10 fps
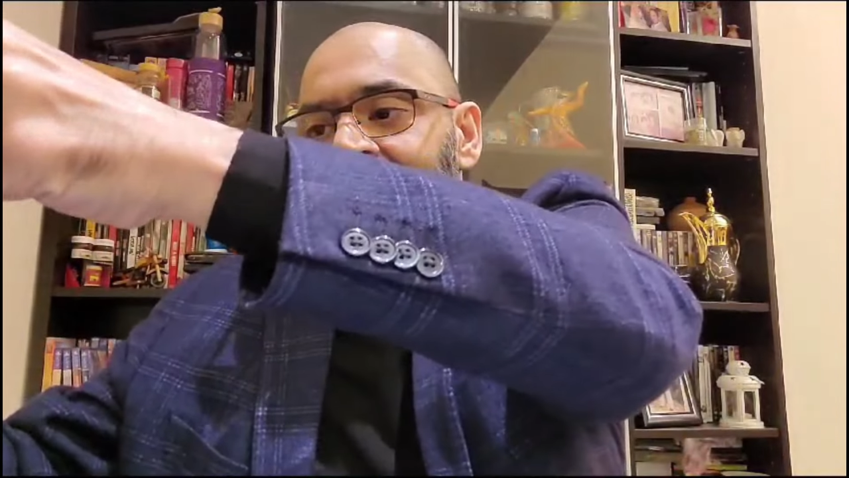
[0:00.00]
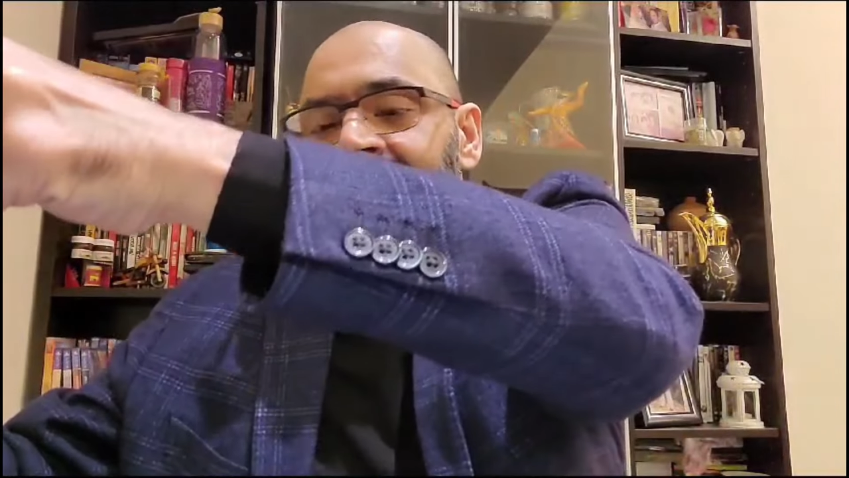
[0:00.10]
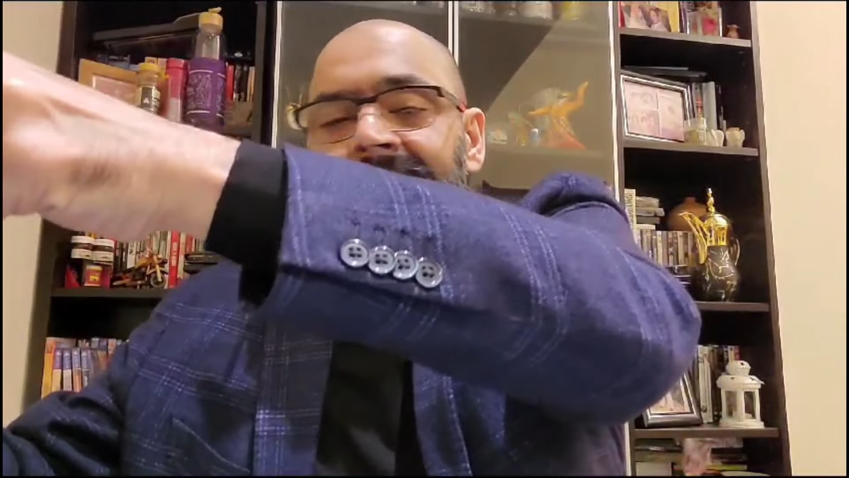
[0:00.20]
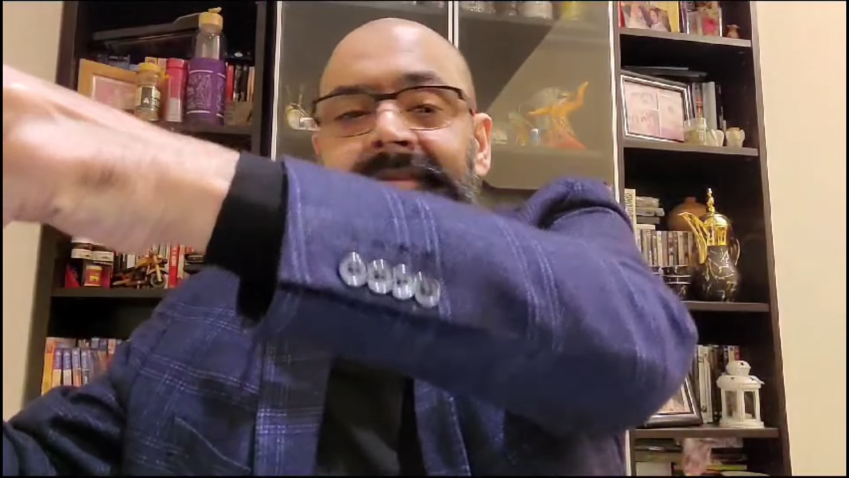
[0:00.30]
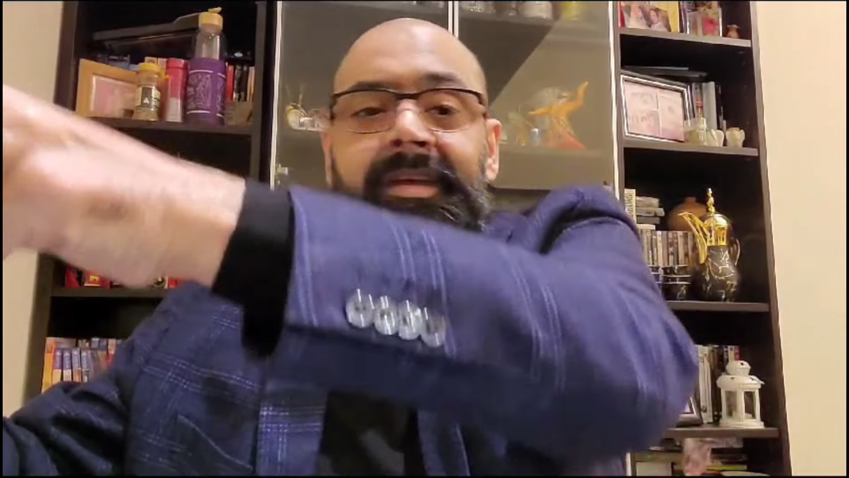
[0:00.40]

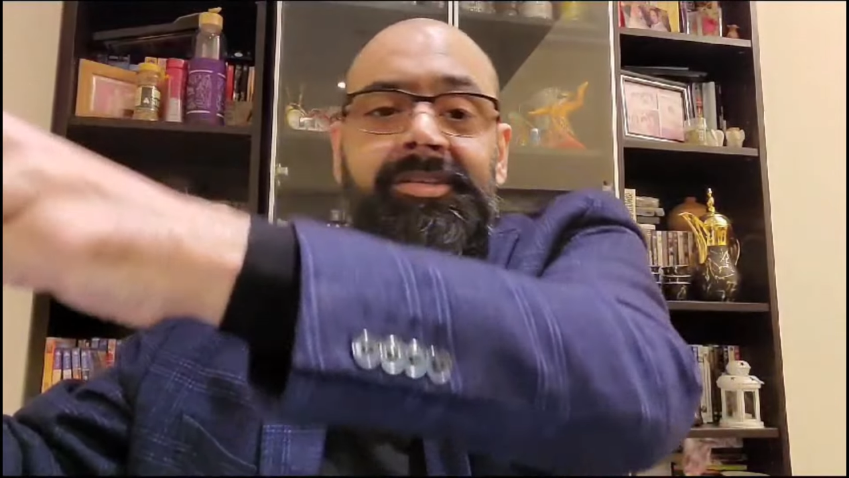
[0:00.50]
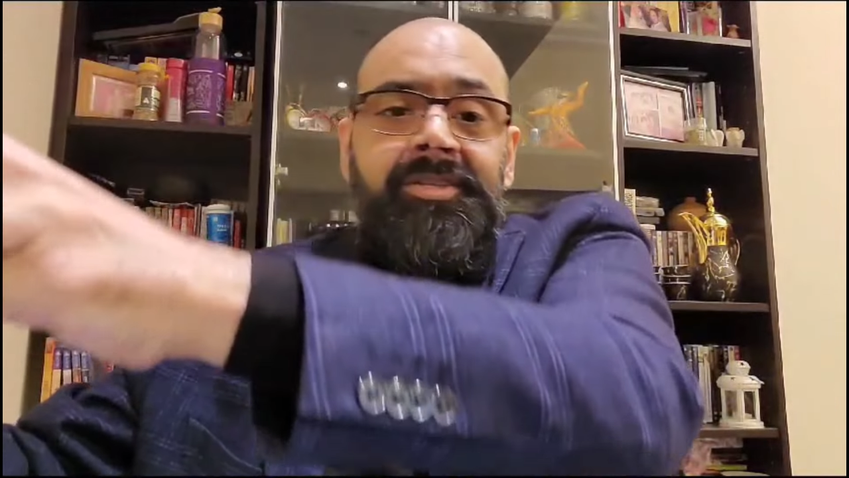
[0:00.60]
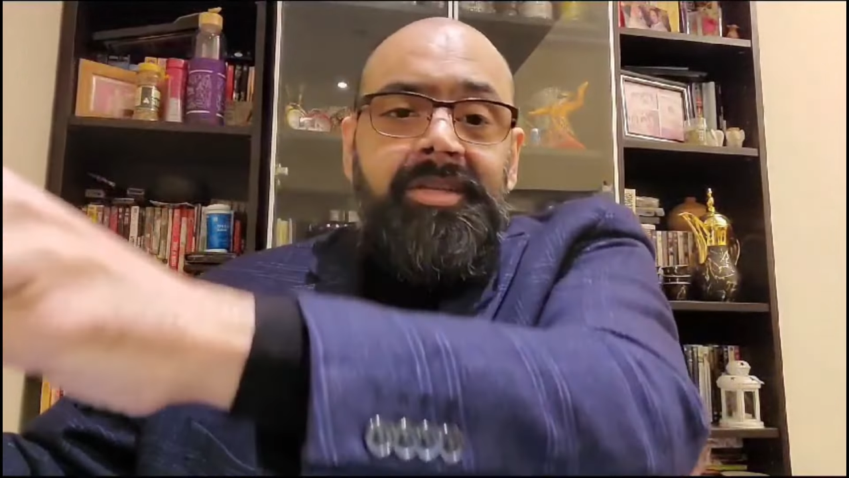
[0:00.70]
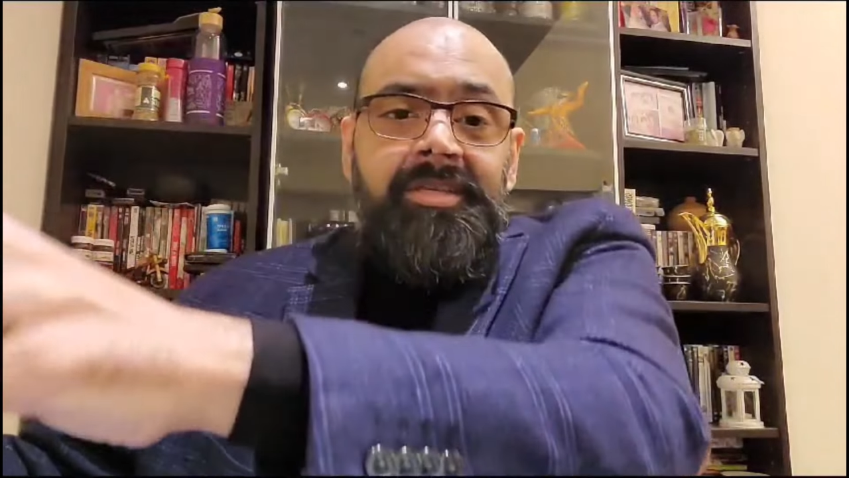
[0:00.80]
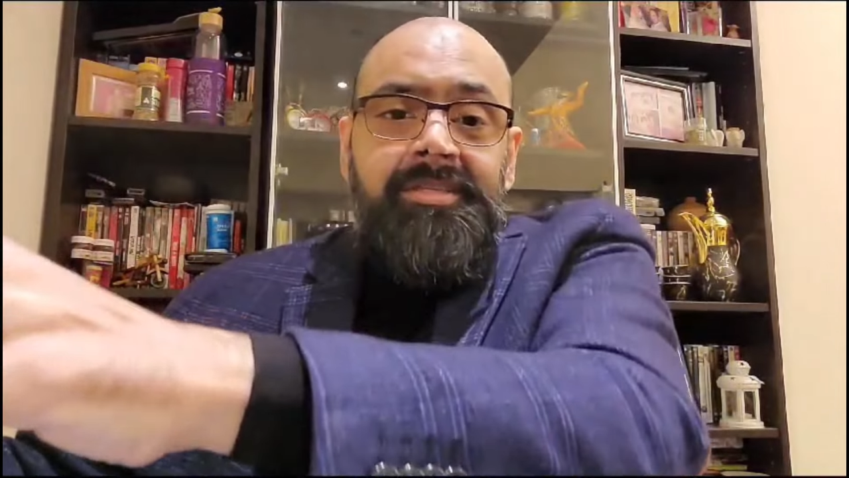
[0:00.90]

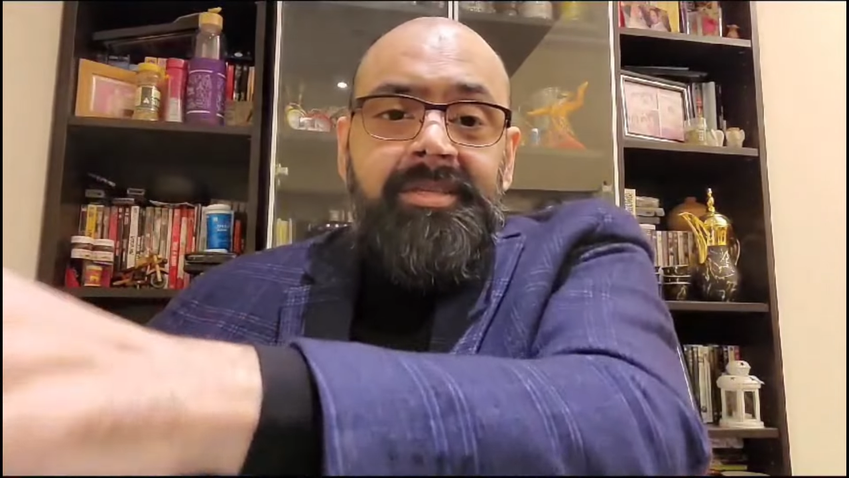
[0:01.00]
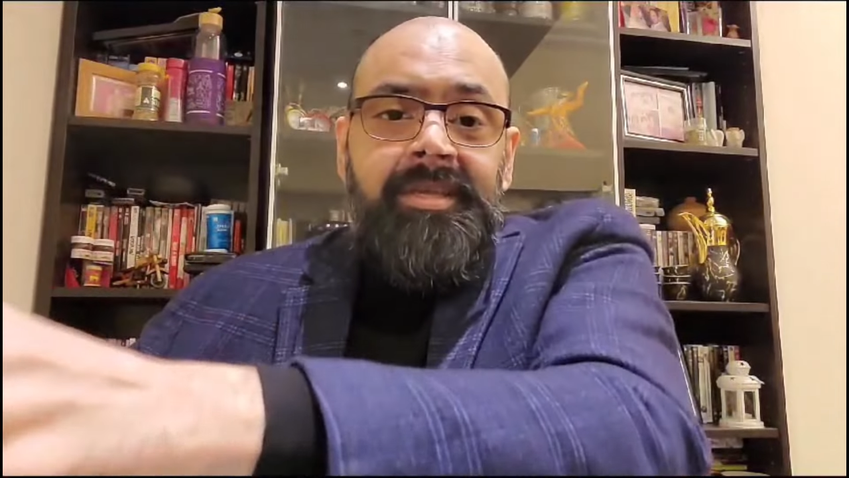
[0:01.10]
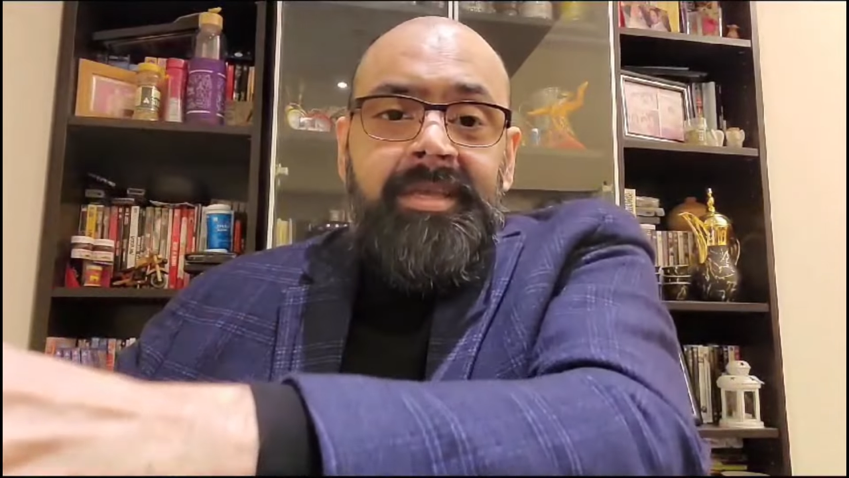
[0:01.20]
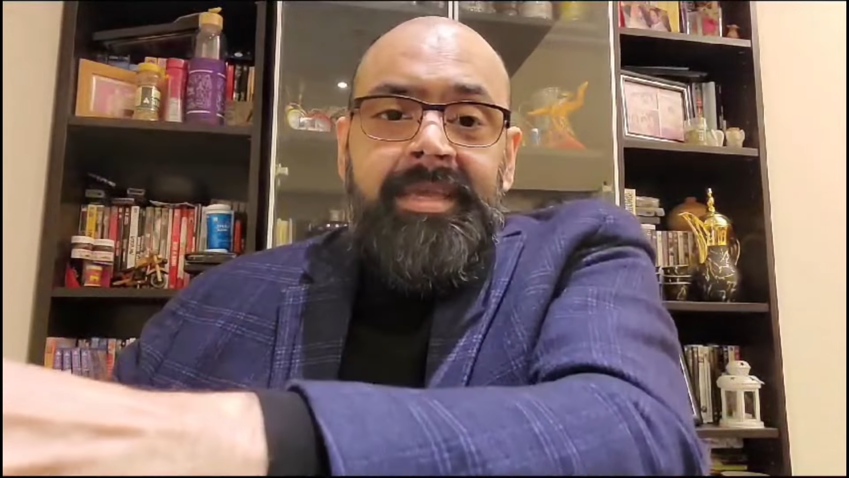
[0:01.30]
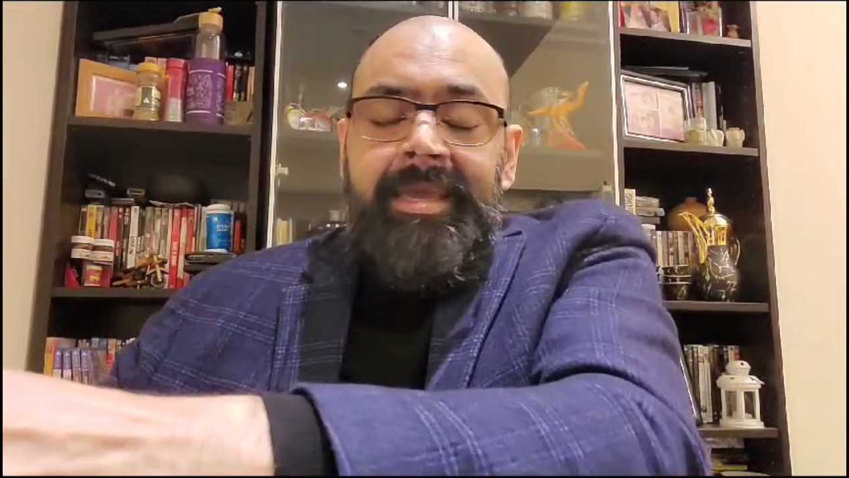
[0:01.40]
perfectionist,
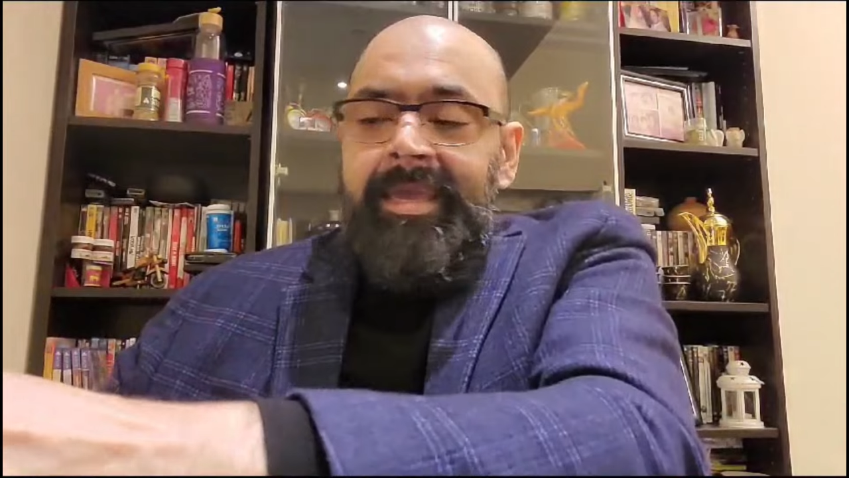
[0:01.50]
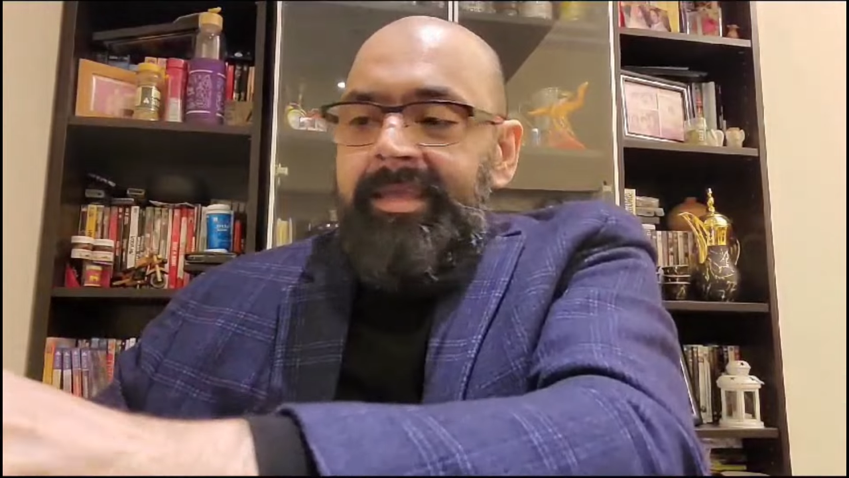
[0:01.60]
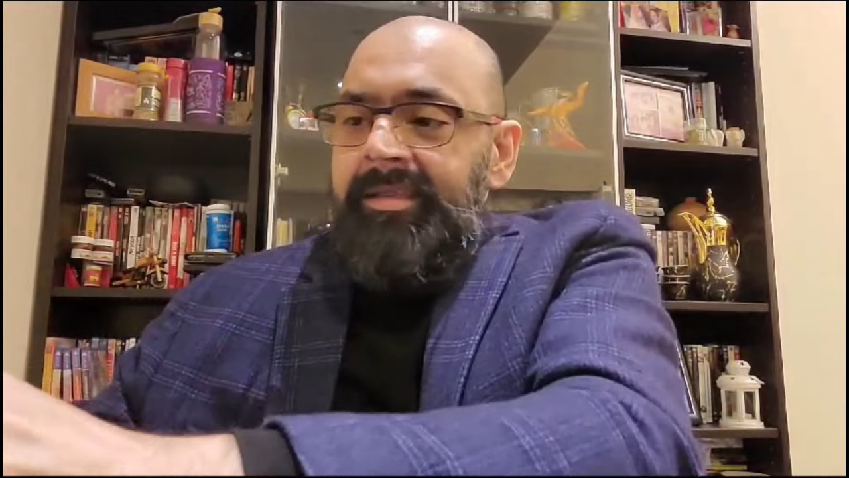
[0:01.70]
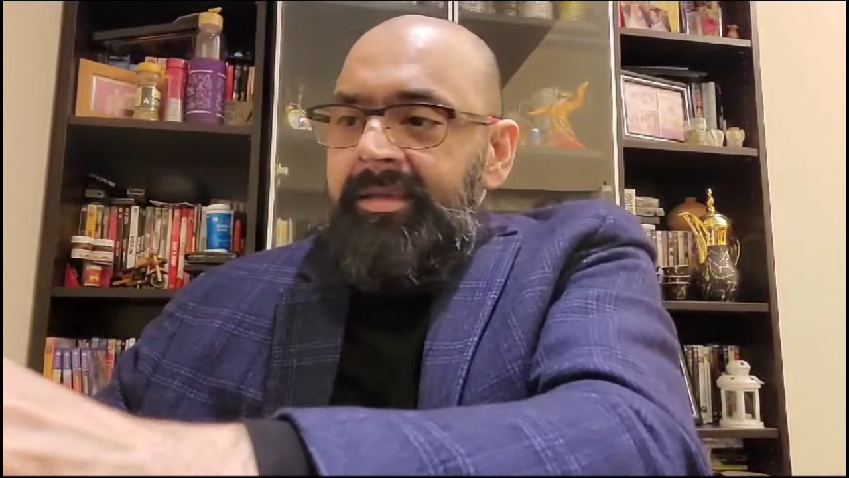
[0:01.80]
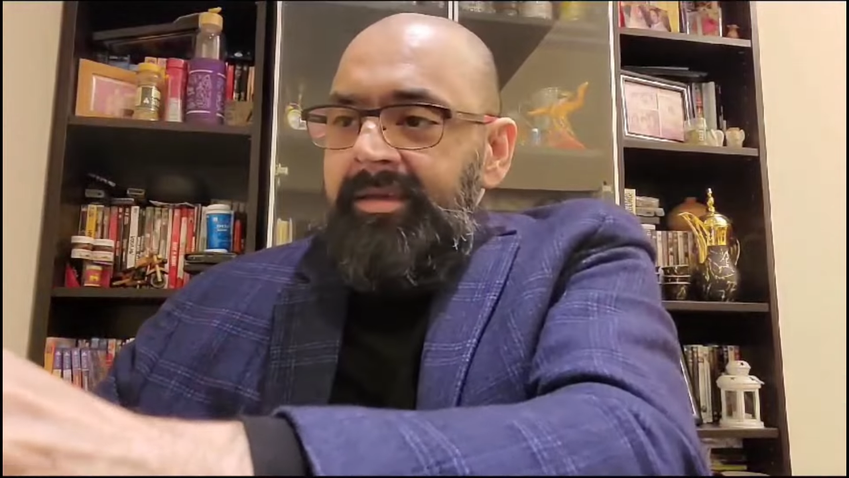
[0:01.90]

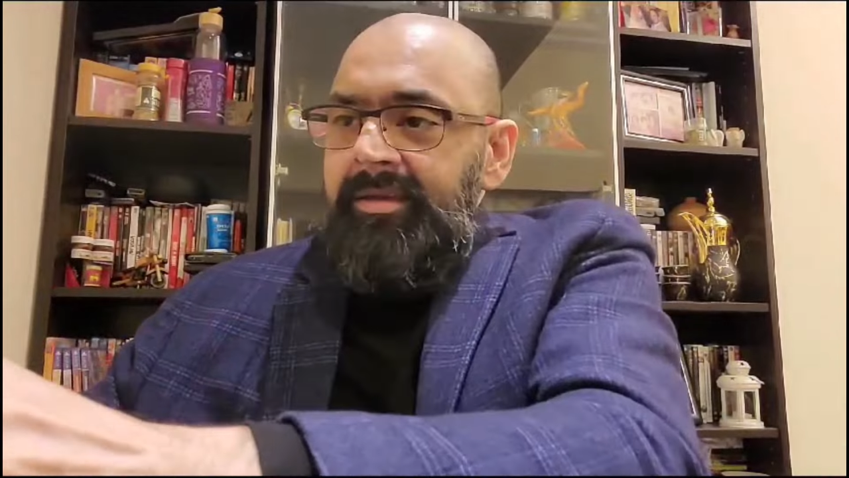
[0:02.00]
and